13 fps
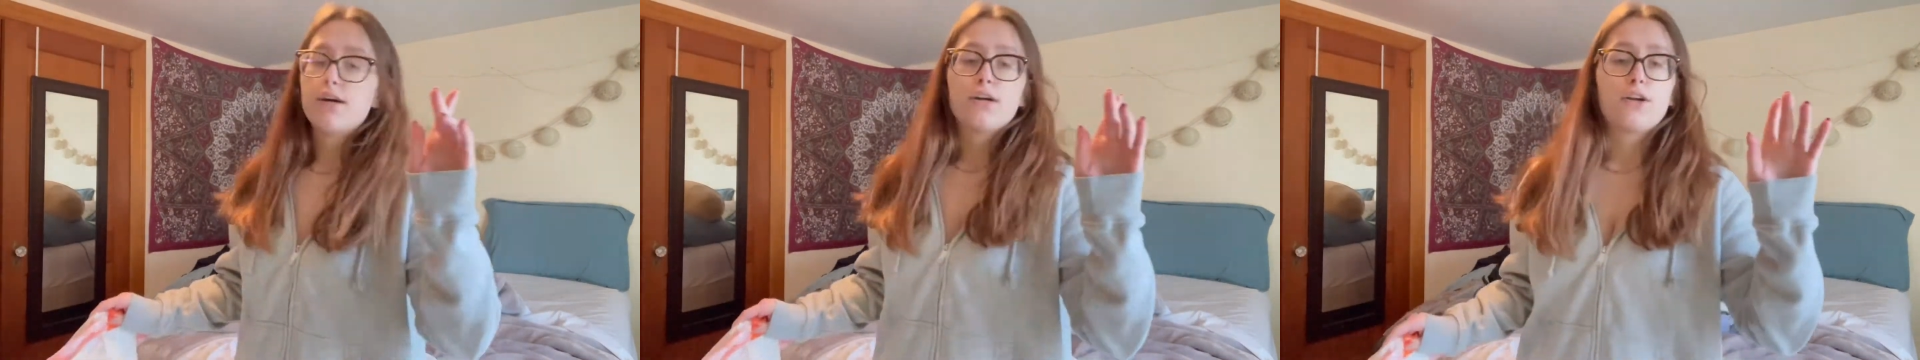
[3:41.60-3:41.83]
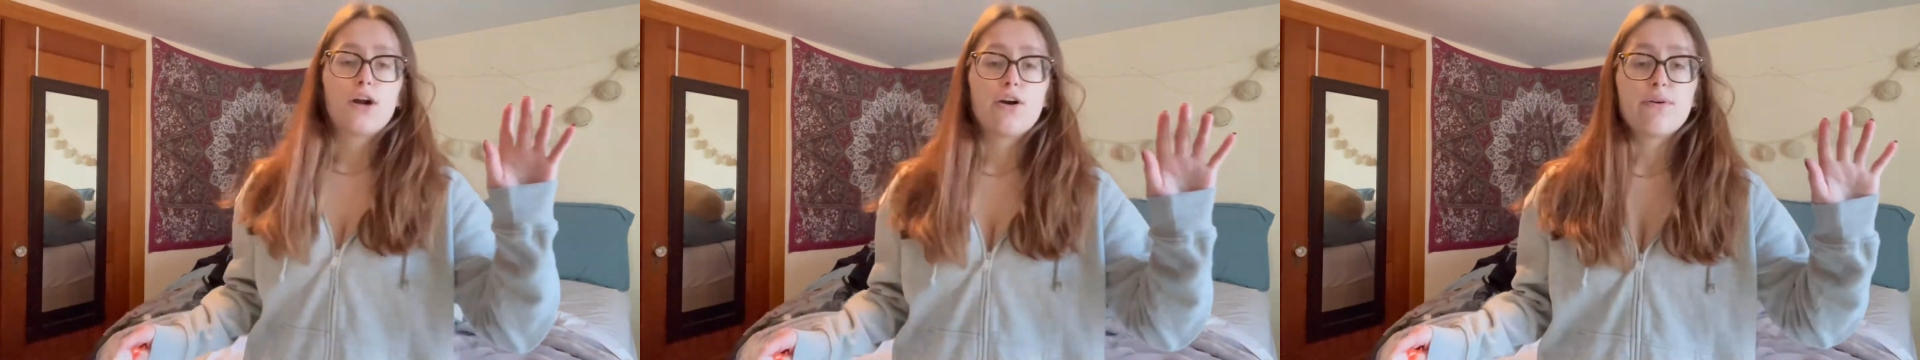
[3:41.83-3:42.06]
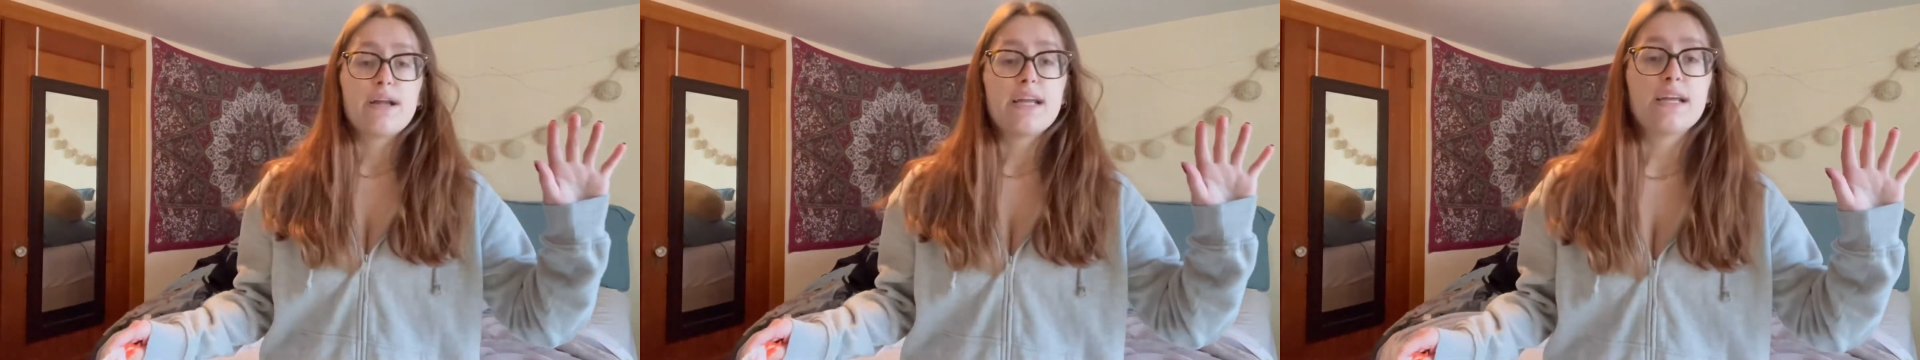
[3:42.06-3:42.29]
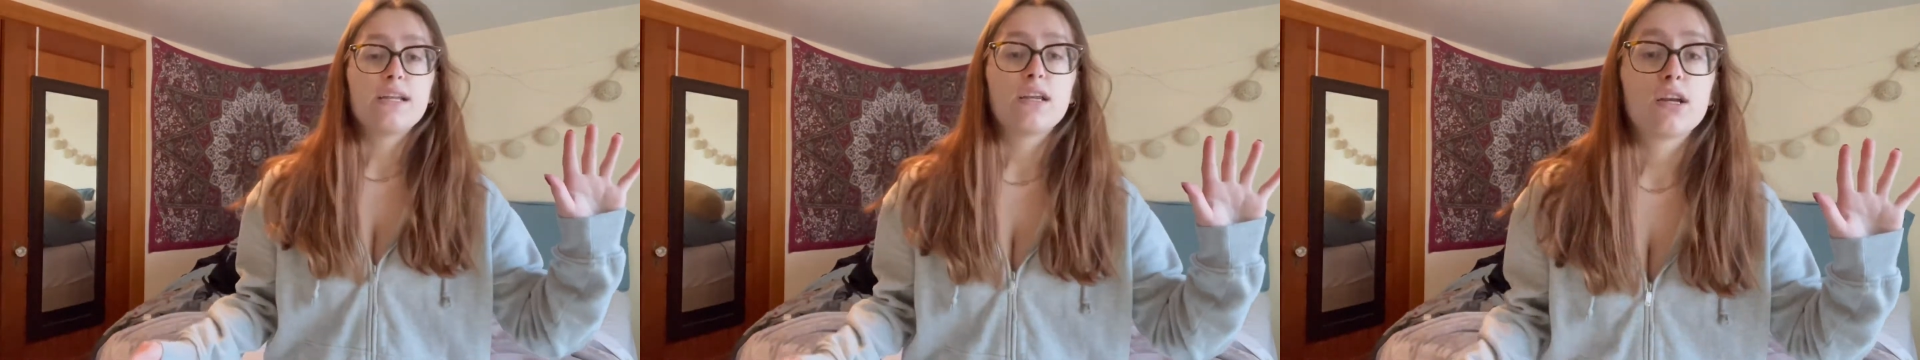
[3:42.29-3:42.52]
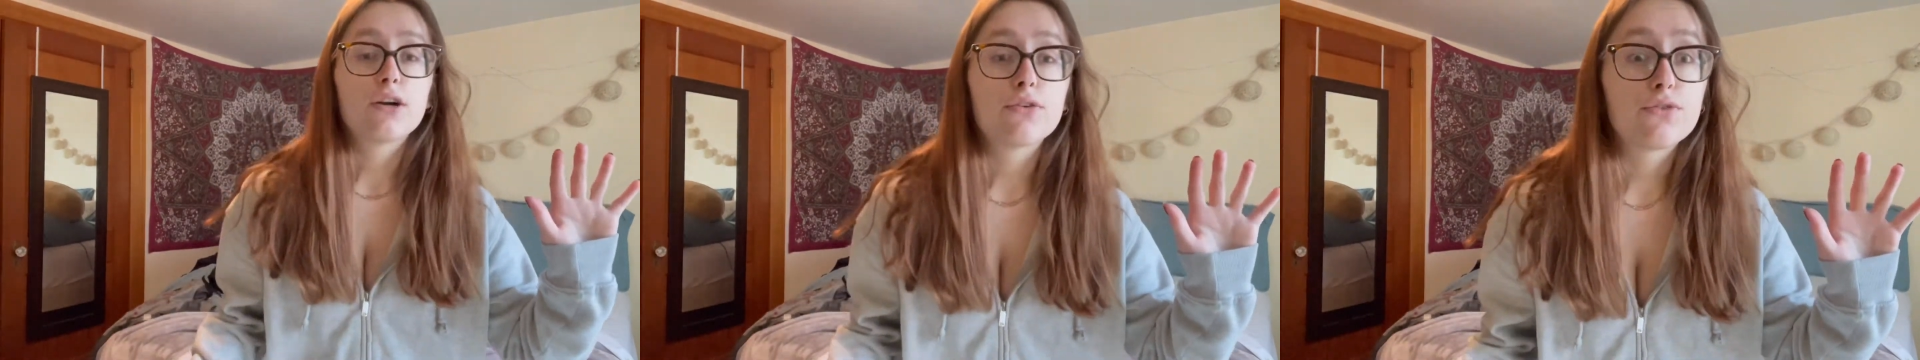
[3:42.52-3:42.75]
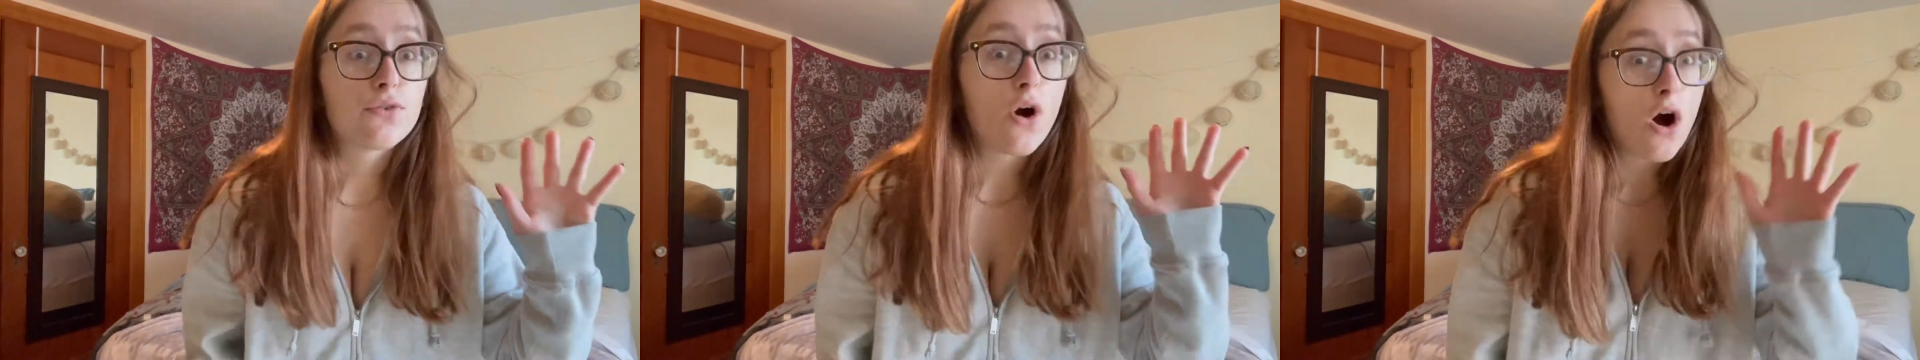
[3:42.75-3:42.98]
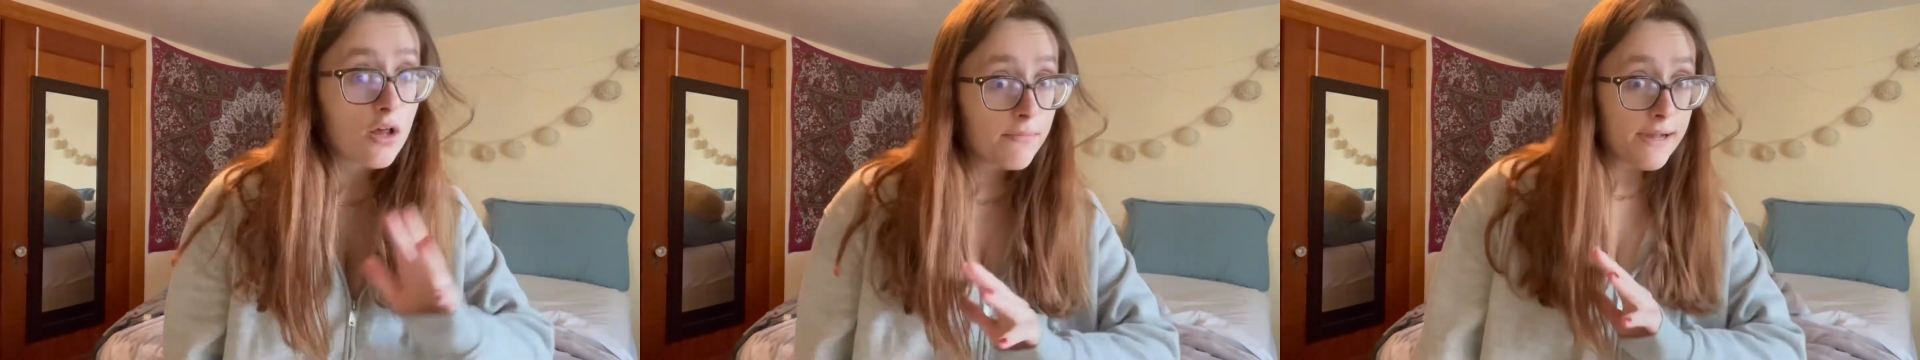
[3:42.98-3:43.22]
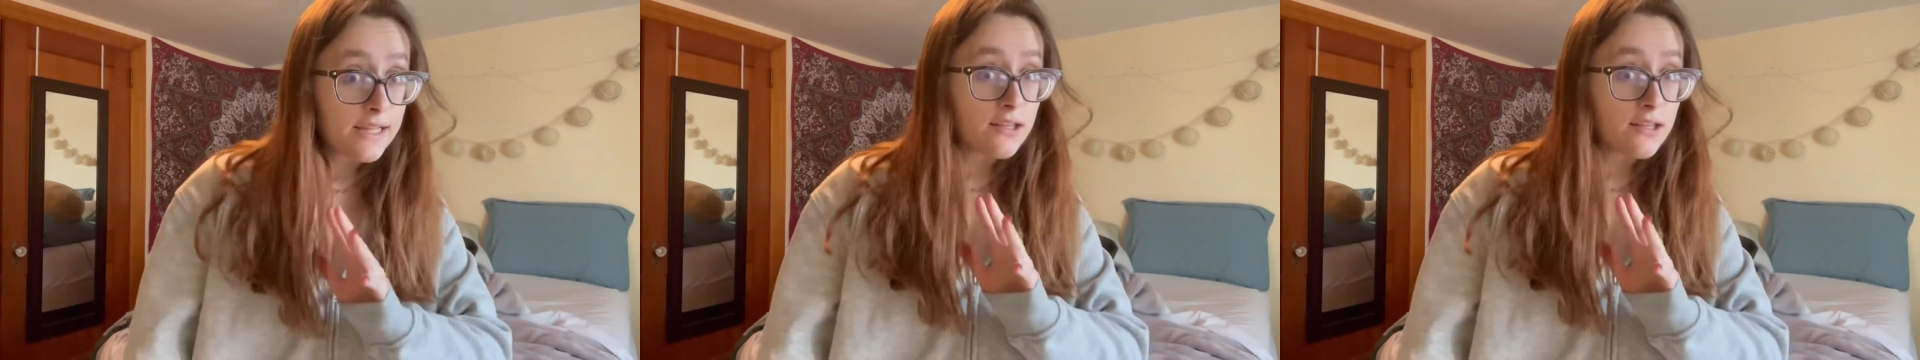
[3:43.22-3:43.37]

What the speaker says: go and go through all my